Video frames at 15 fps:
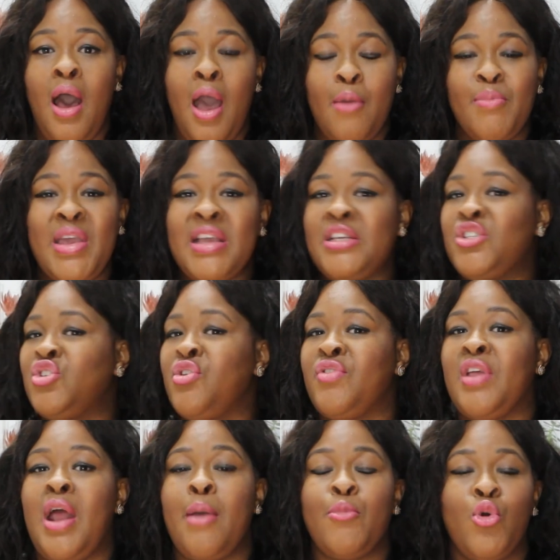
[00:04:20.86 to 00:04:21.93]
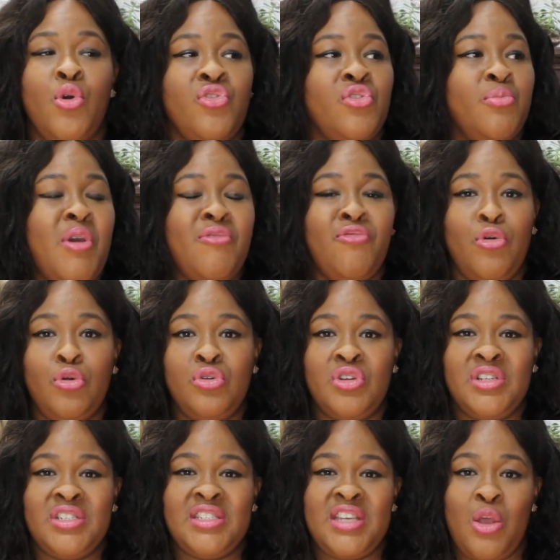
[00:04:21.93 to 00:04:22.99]
I'm making sure that I'm going through my folder
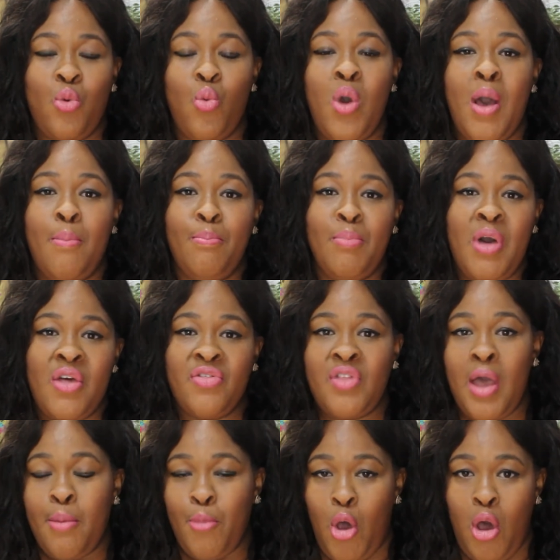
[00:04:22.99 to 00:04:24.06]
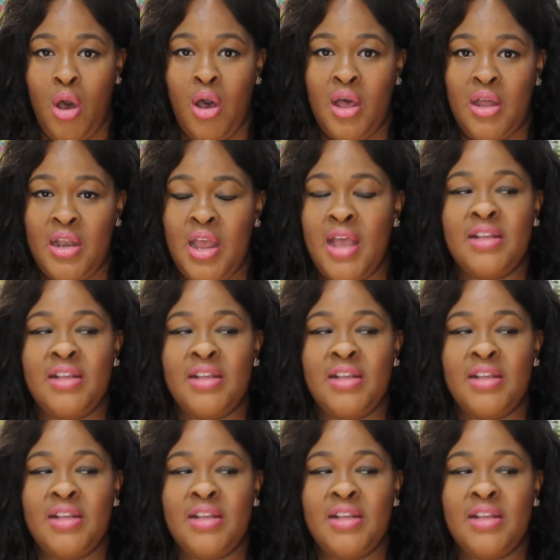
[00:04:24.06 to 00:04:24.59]
to see what month I'm on